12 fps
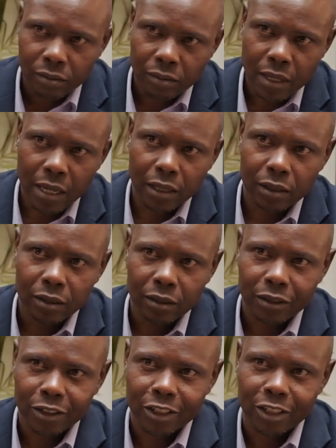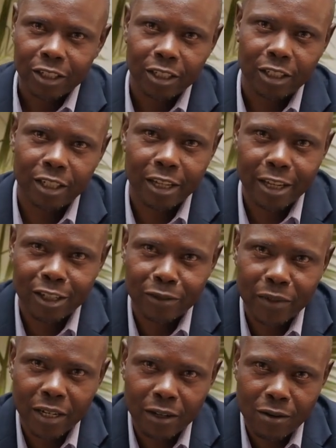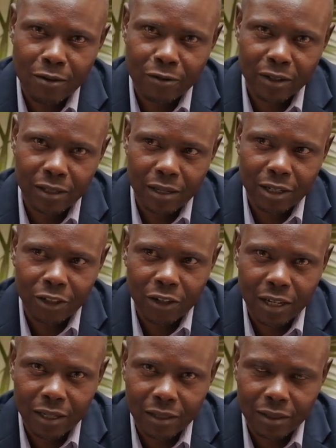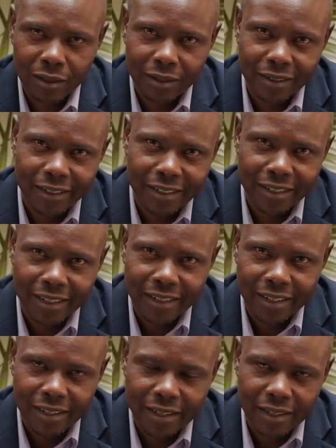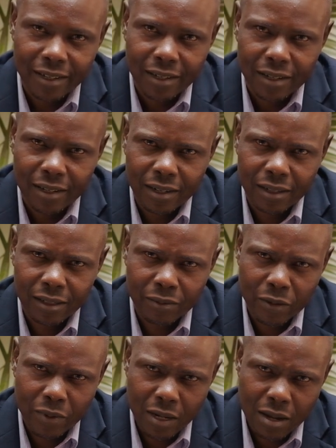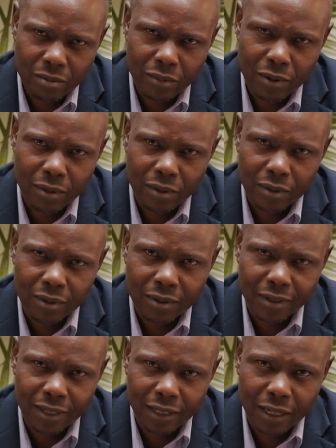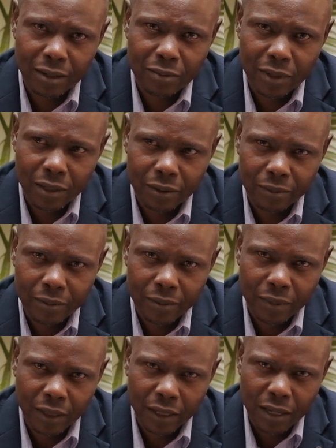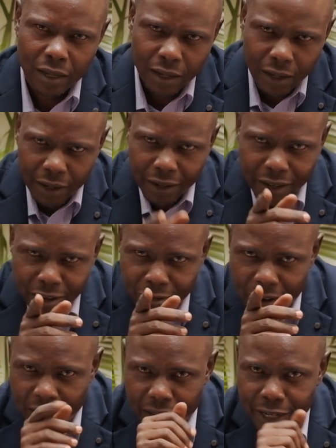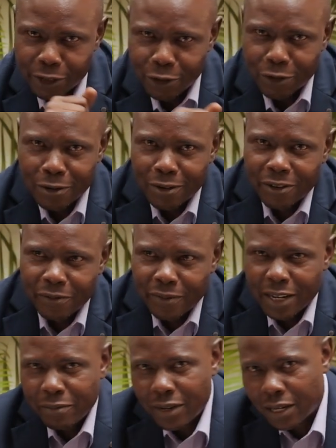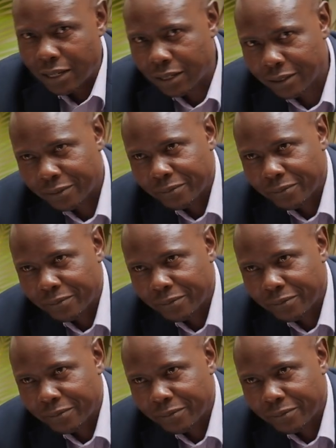Then she engaged me in a conversation and asked me, but Ambrose, tell me, if I lent you my money,